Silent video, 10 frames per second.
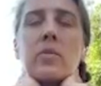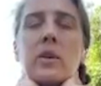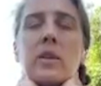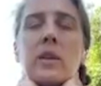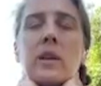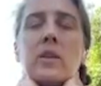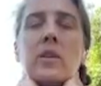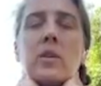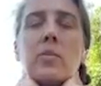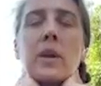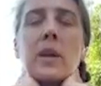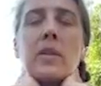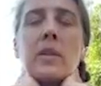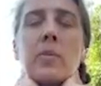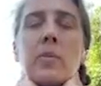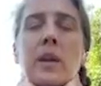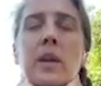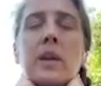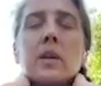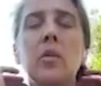breathing in their
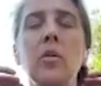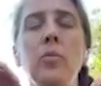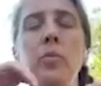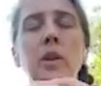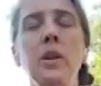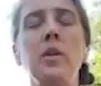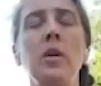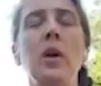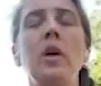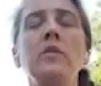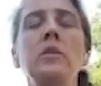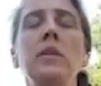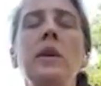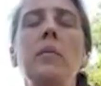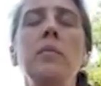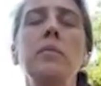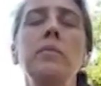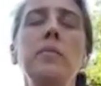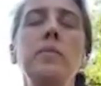pain, opening your heart to them.